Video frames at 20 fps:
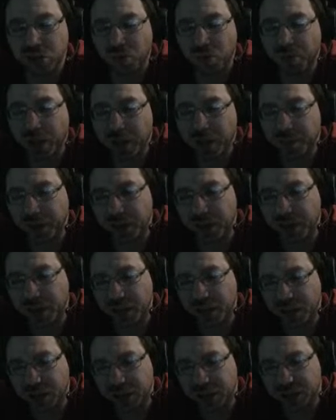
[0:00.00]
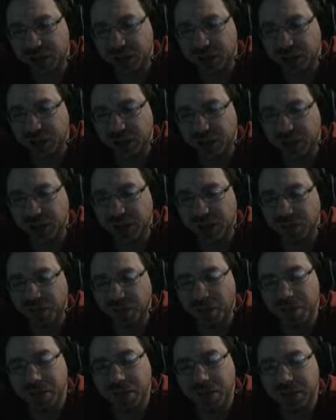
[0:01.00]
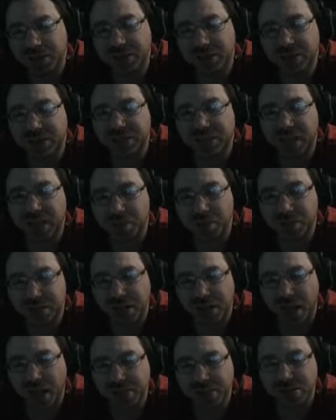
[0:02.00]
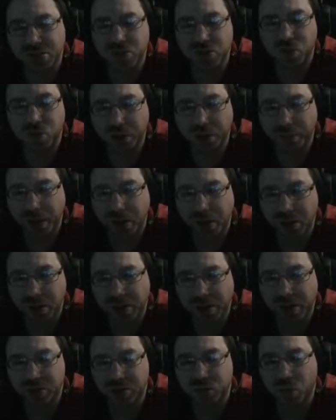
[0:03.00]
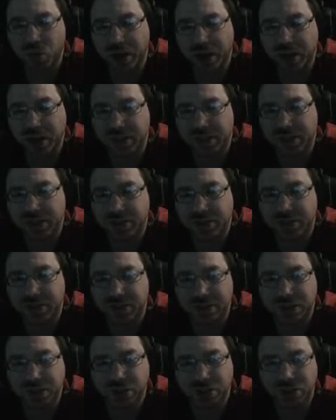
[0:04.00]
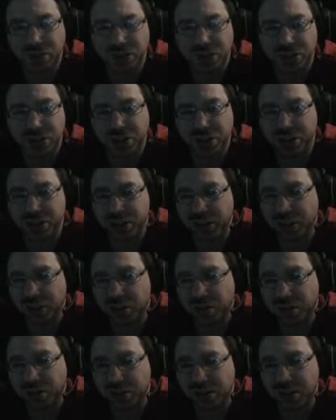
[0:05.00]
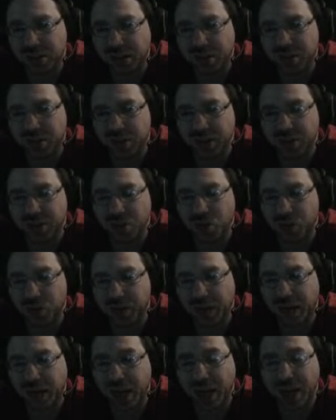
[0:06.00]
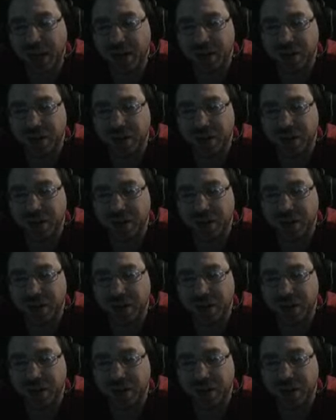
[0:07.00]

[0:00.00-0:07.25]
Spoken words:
maybe it's the same size as a runabout, and that's why it's such a good deal, because they didn't know what they had.